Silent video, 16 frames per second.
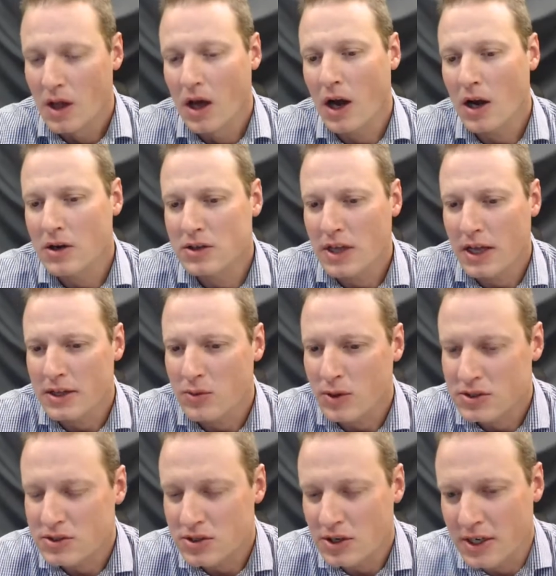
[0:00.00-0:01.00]
Oh, the other
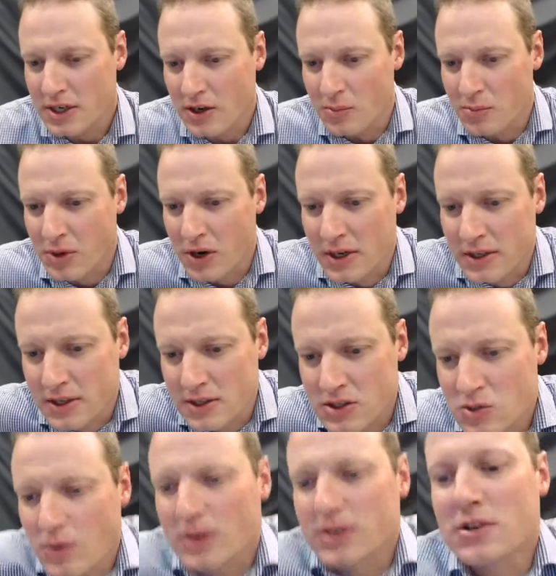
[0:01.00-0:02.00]
one, sorry, Brian, it's
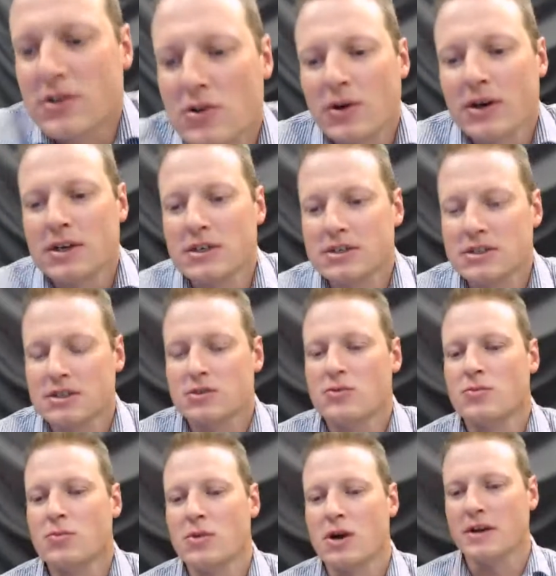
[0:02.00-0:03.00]
quite
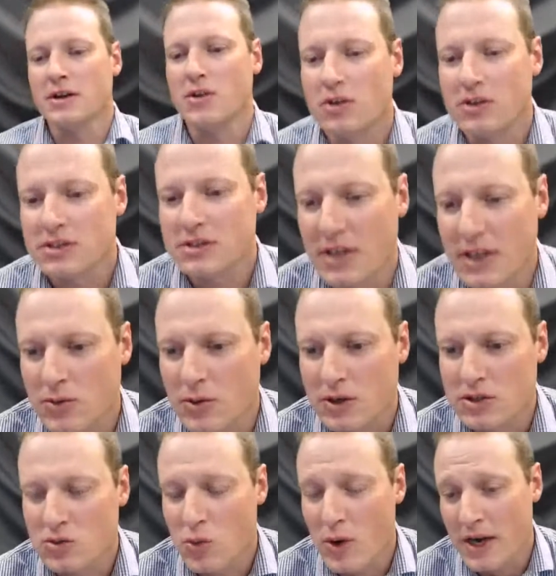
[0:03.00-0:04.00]
interesting. Brian asked, the other one
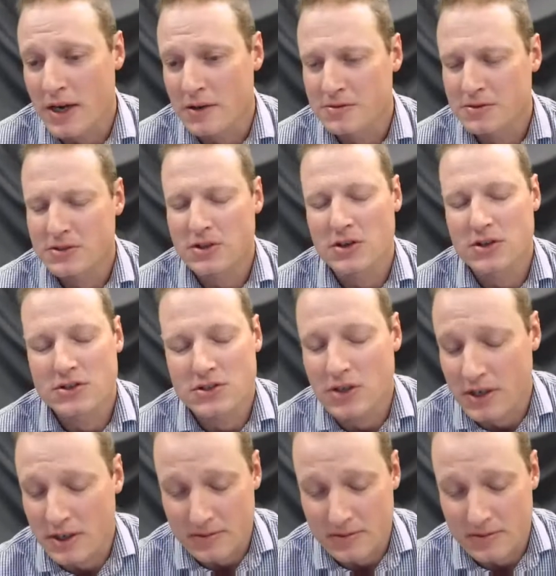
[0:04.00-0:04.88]
is Wave. So sorry,